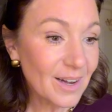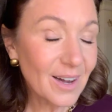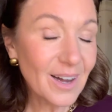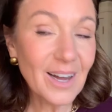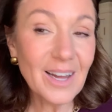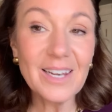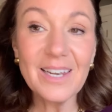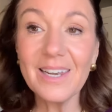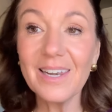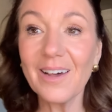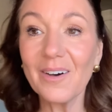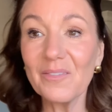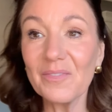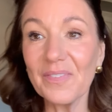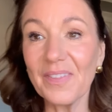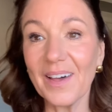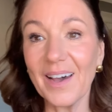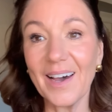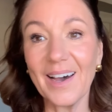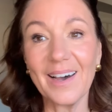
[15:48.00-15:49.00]
I love
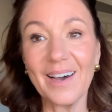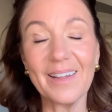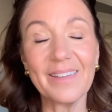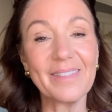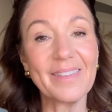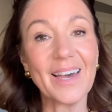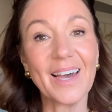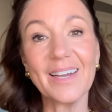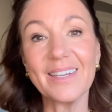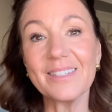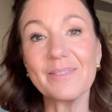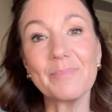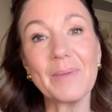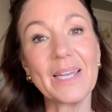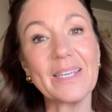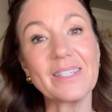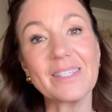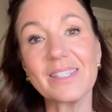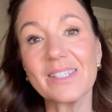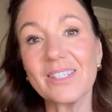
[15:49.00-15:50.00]
that. That has
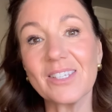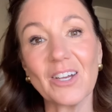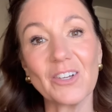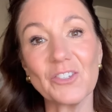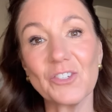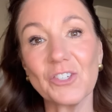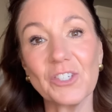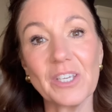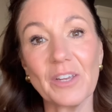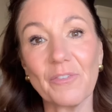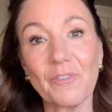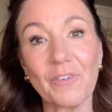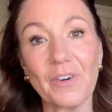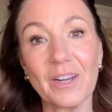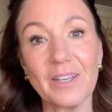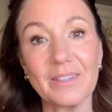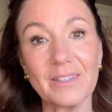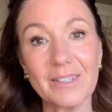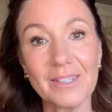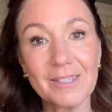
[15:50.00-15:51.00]
made such a
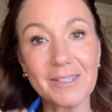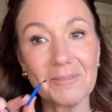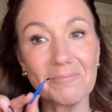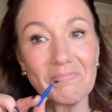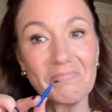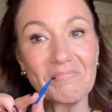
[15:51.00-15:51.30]
difference.